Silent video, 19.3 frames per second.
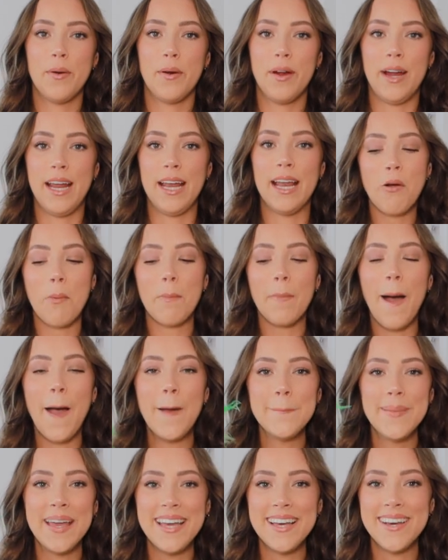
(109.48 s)
green. They
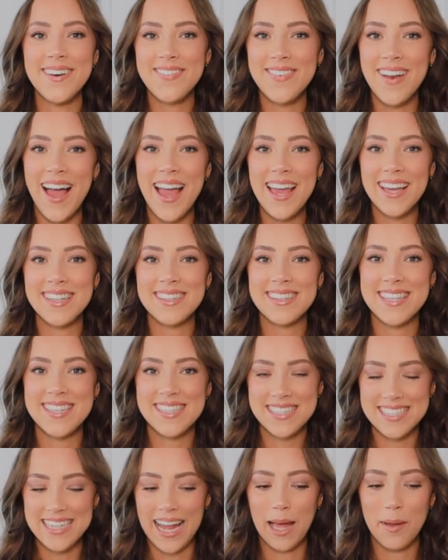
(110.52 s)
remind me of like the
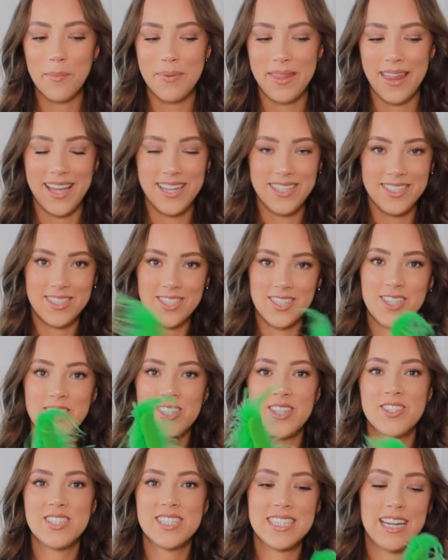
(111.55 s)
snap things,
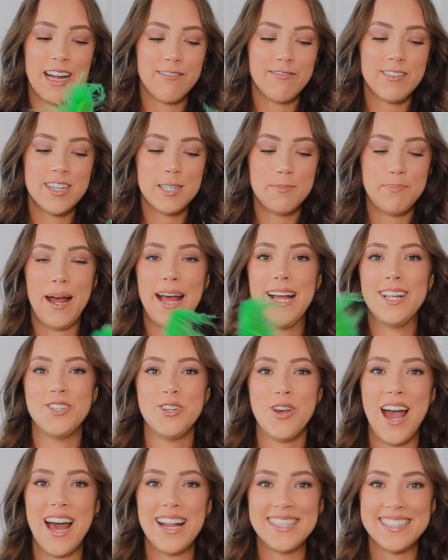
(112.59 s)
the snap wristbands
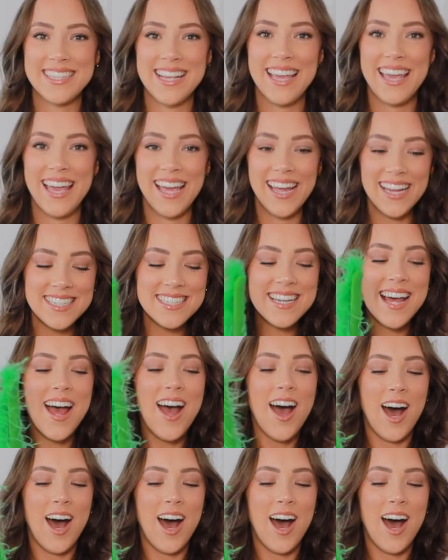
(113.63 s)
you had as a kid.